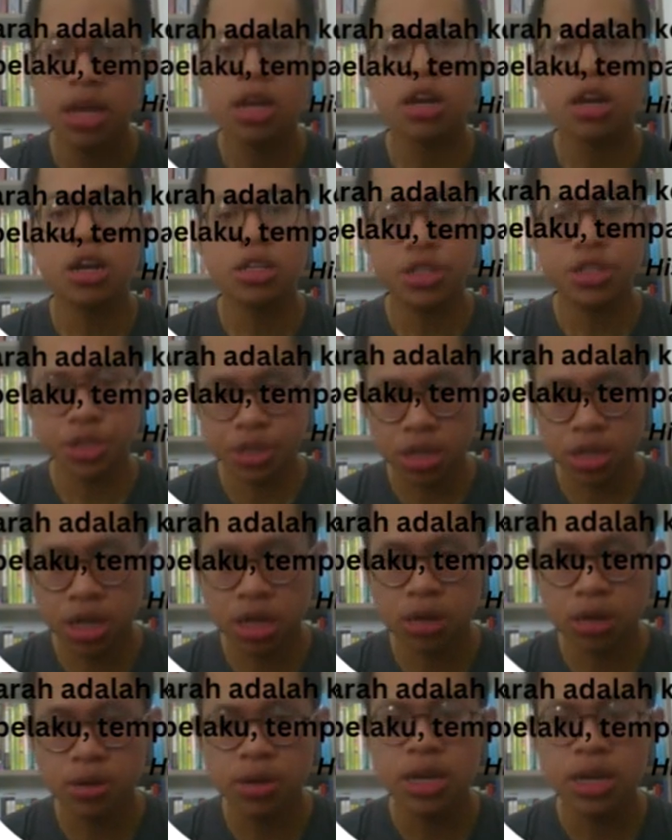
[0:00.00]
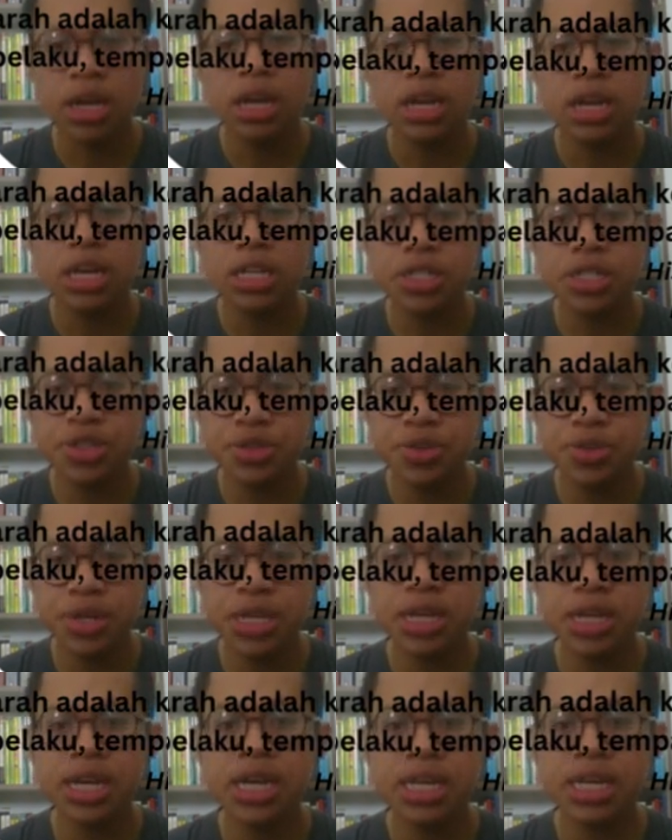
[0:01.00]
Because
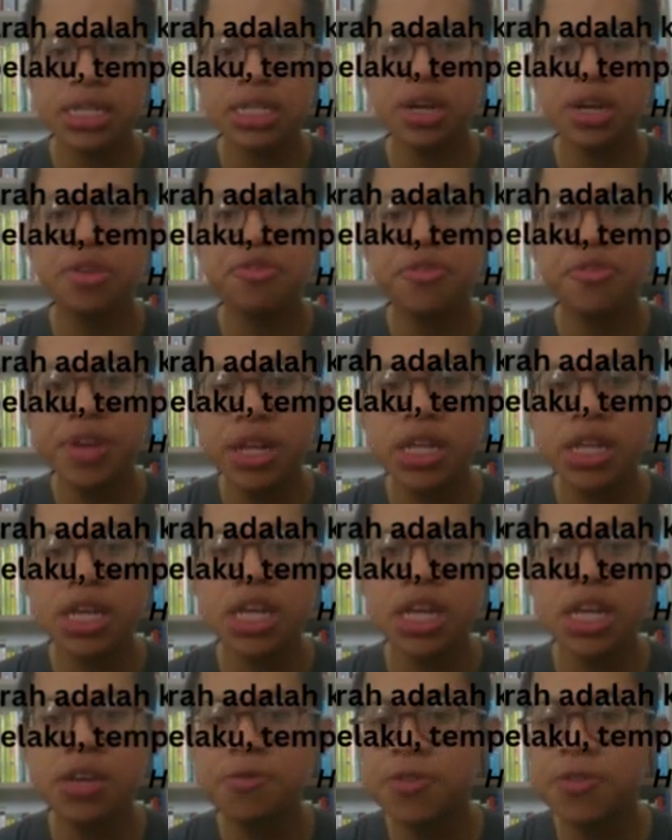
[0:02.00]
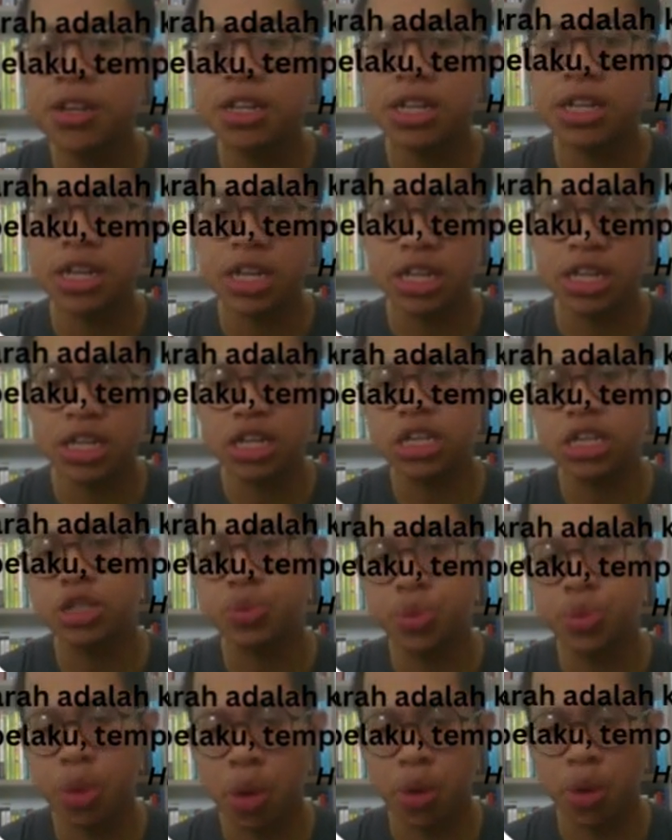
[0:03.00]
history is a real event in
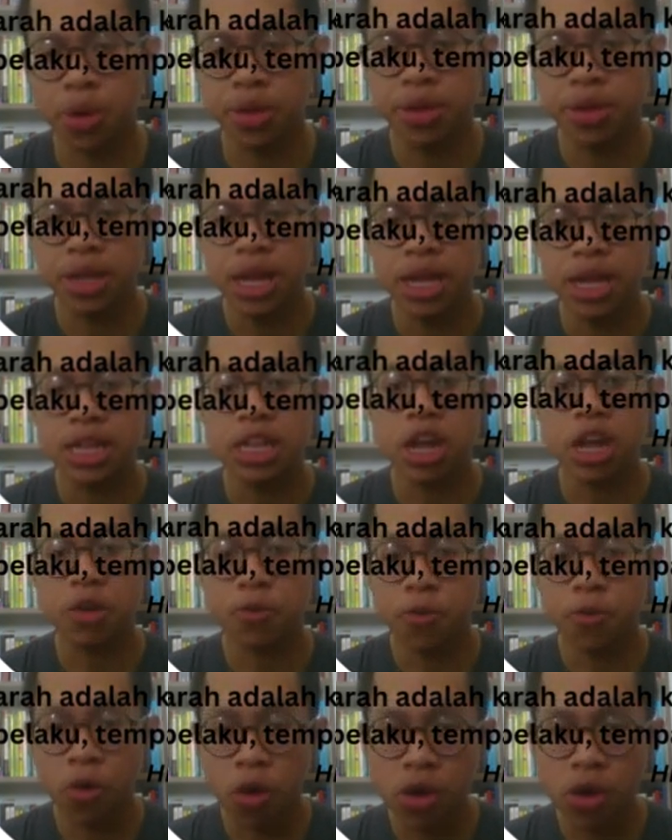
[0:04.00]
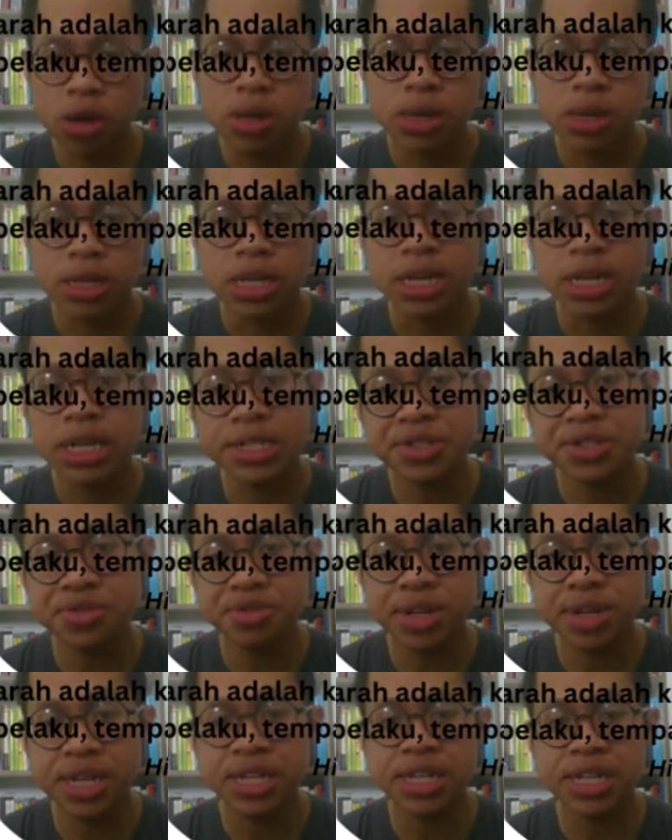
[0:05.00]
this world. Therefore the
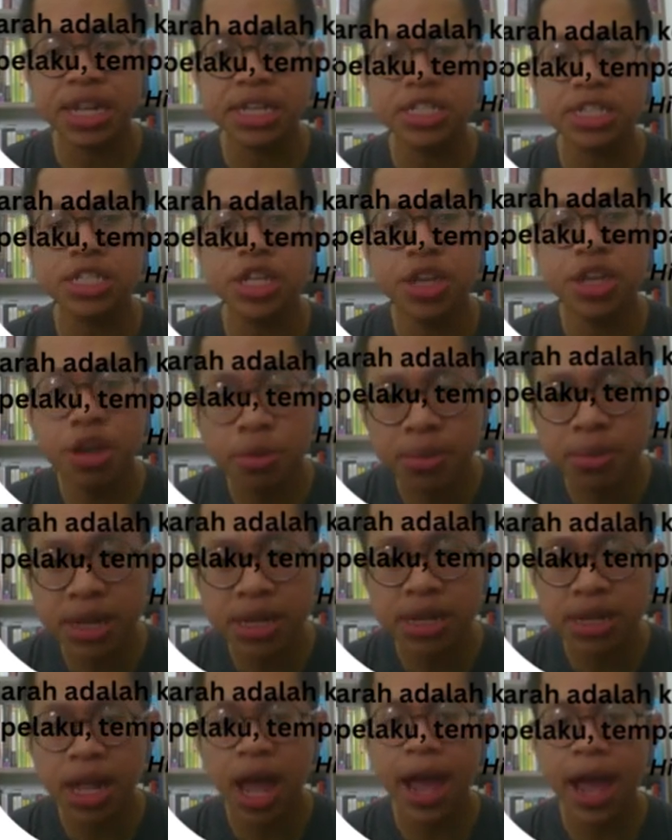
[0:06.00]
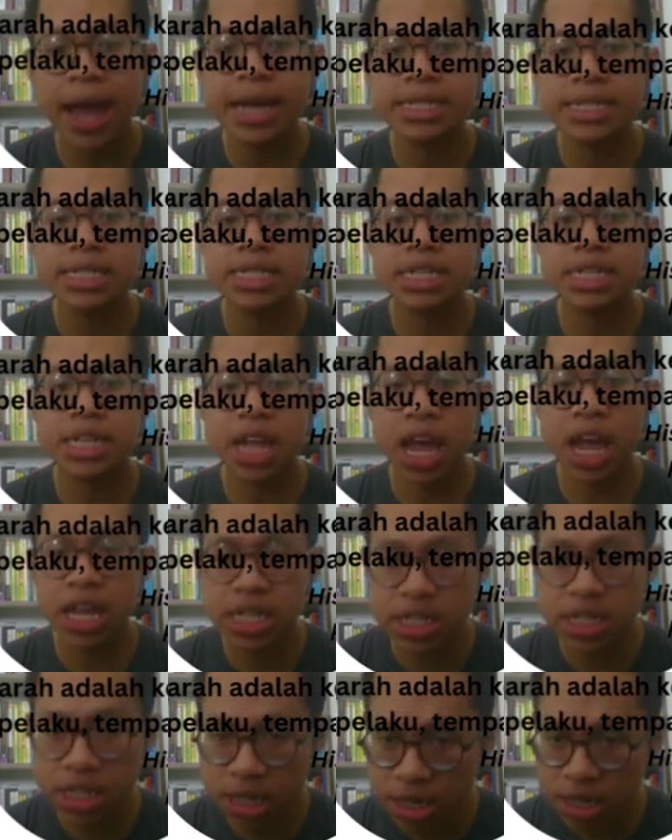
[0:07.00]
history needs human as an
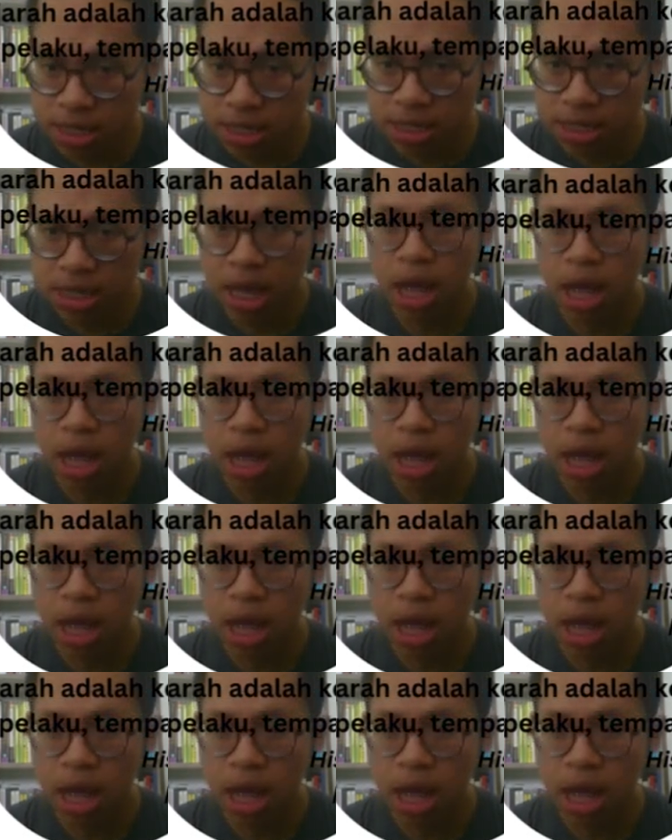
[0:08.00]
actors,